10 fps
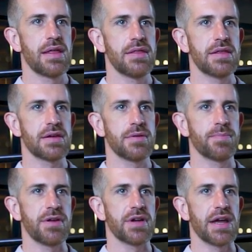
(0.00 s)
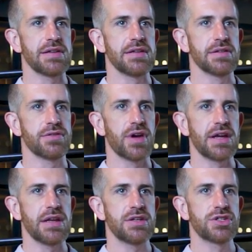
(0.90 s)
This could be related to
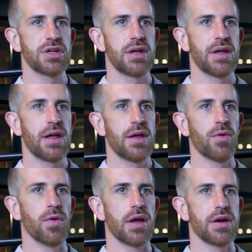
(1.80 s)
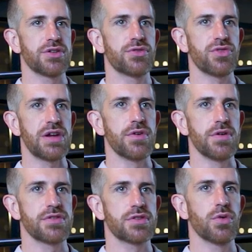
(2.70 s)
drainage or large tree
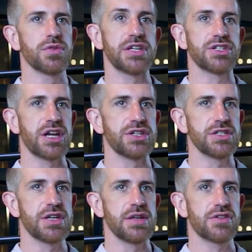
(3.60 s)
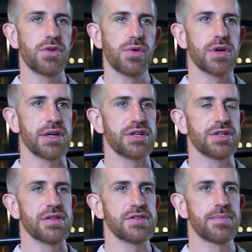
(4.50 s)
roots causing changes in soil
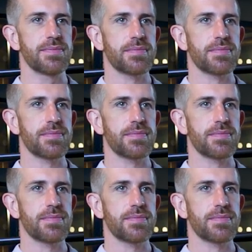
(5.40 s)
conditions.